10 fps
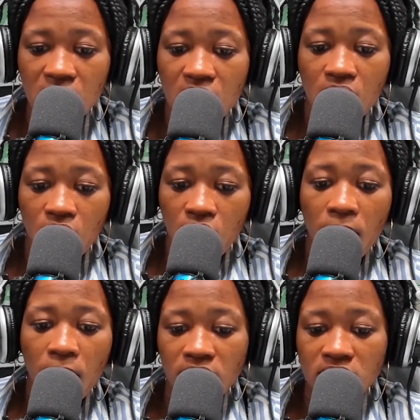all
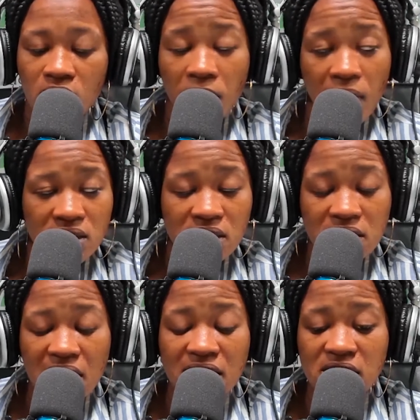political parties
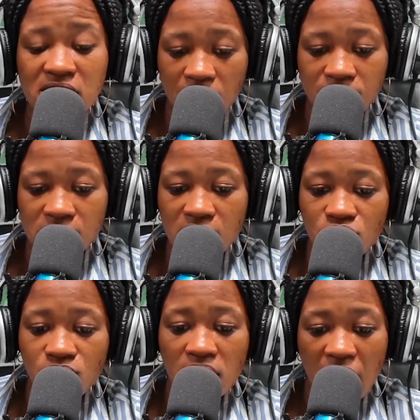except the
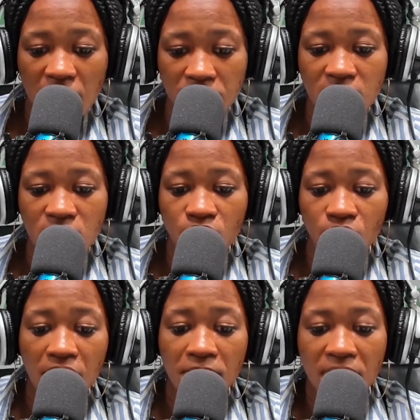UNIP were
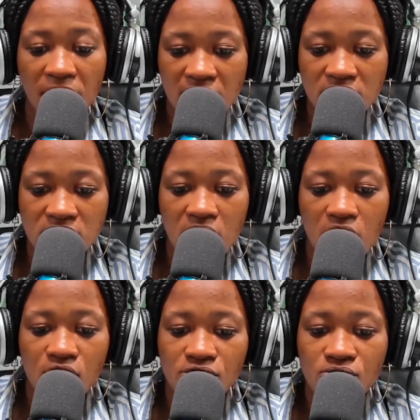banned
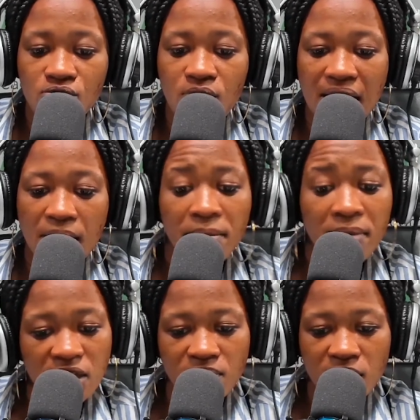through an
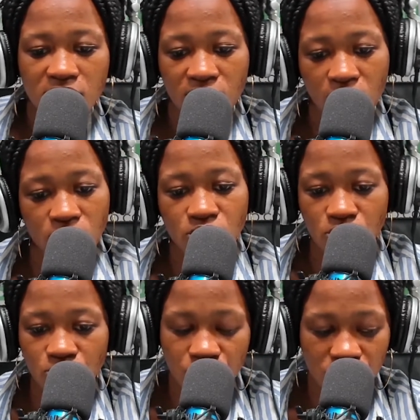amendment of the
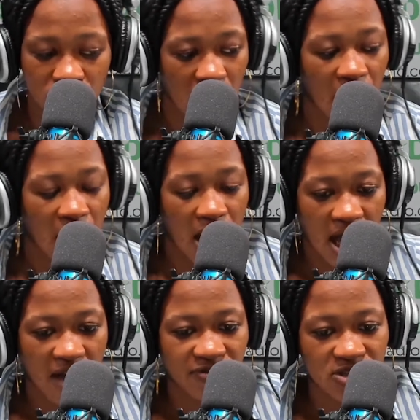constitution
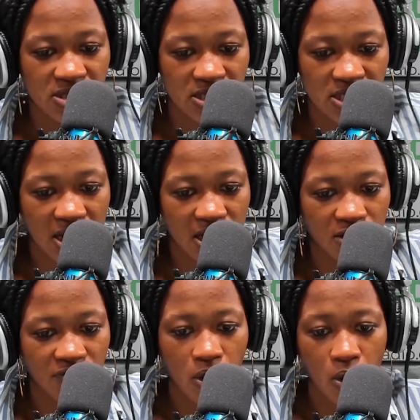after the signing of the
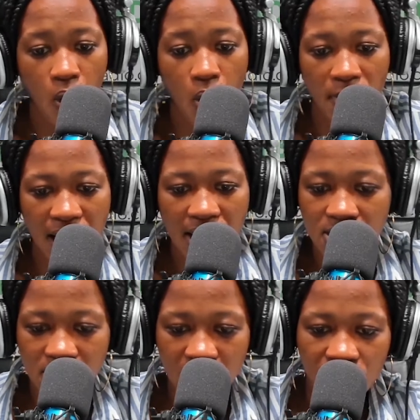Coma
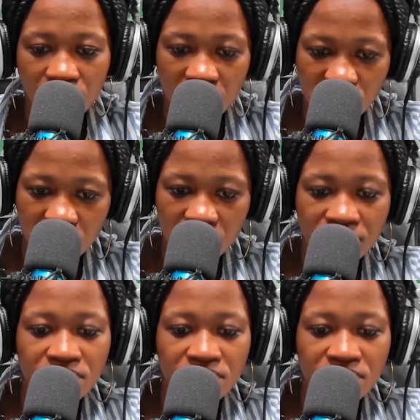Declaration.